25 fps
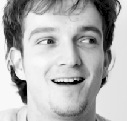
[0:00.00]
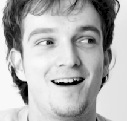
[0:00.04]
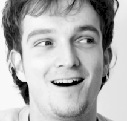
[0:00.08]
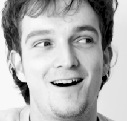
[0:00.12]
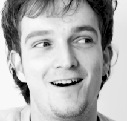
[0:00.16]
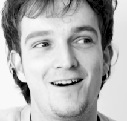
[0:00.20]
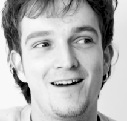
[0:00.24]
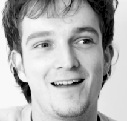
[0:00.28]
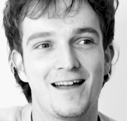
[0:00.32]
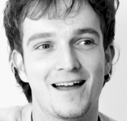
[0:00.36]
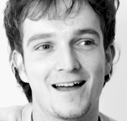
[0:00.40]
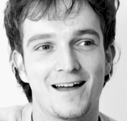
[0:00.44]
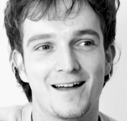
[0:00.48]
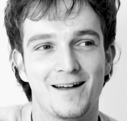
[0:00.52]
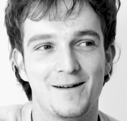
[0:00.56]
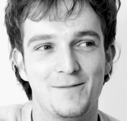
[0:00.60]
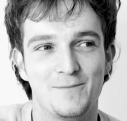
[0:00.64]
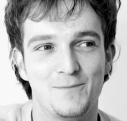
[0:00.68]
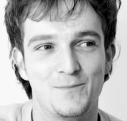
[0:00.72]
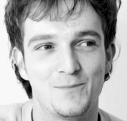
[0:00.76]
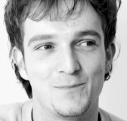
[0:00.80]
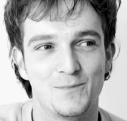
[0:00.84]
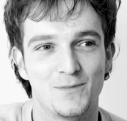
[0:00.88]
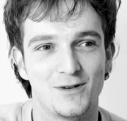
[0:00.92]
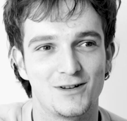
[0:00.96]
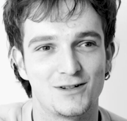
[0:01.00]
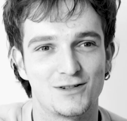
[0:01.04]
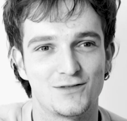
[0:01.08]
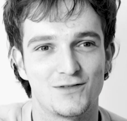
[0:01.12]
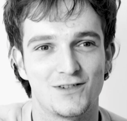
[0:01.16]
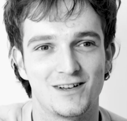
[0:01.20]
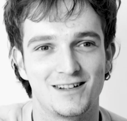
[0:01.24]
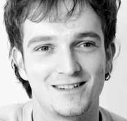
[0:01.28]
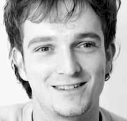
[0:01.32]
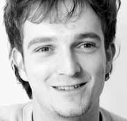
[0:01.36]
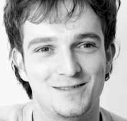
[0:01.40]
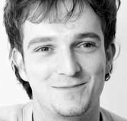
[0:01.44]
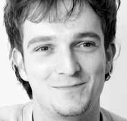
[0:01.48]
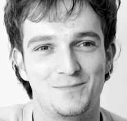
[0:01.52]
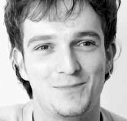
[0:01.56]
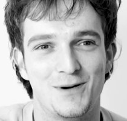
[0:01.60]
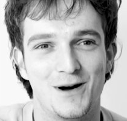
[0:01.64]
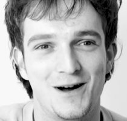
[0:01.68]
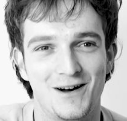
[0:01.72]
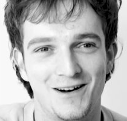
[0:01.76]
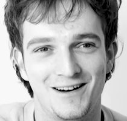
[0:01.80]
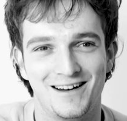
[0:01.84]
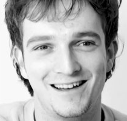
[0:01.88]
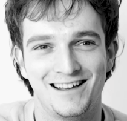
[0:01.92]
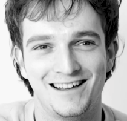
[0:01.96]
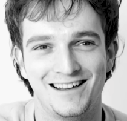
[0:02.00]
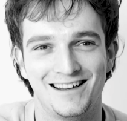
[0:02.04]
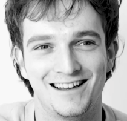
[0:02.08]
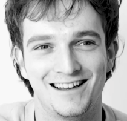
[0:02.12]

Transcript: I am motivated by...